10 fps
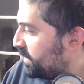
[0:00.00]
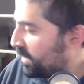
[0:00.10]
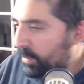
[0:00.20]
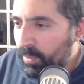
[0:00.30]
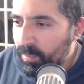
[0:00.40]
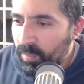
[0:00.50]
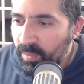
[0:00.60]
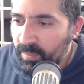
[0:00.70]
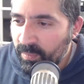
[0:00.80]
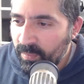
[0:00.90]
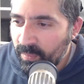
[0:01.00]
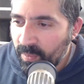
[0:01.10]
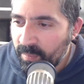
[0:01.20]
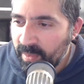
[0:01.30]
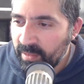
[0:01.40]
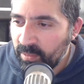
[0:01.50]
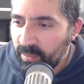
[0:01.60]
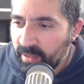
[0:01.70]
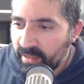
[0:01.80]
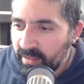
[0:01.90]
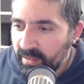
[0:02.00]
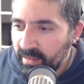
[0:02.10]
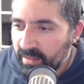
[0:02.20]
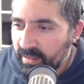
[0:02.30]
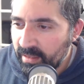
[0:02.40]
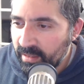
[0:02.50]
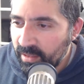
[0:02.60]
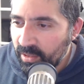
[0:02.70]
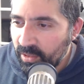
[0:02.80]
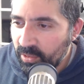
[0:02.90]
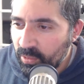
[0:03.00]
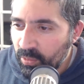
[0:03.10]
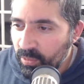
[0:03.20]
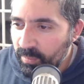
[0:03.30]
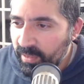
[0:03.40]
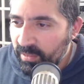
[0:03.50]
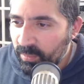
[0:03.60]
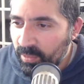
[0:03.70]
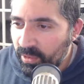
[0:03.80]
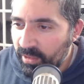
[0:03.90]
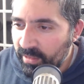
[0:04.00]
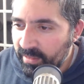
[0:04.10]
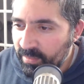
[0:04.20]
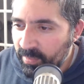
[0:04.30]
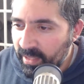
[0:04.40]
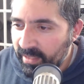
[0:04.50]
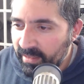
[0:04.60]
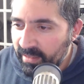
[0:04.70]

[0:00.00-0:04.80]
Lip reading: know. What bit do I? Call me tomorrow and I'll explain.